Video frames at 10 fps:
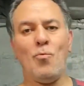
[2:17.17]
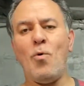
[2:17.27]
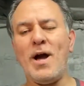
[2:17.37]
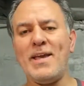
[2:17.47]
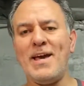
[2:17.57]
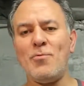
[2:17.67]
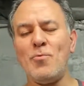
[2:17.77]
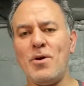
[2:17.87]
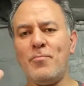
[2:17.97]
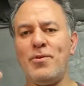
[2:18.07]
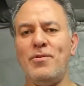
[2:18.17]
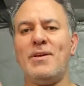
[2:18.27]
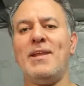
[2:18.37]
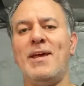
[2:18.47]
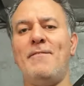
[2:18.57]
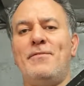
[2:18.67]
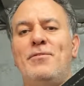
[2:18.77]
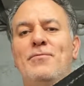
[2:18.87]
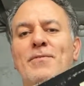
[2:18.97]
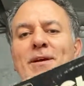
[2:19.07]
Why get one when you can have
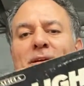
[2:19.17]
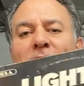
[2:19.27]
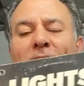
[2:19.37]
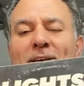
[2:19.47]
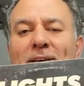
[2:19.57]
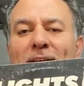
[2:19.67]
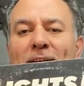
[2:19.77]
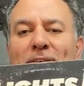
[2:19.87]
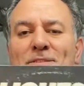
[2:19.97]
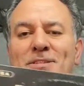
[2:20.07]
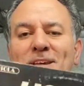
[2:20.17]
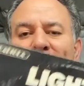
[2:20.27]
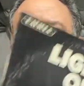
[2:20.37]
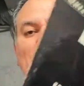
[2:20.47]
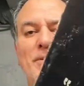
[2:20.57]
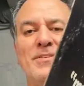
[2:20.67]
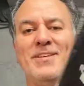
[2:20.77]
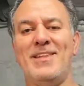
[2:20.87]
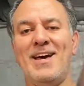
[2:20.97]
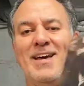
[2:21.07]
2, right? Here's a second one
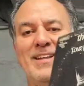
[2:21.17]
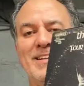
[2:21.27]
to that.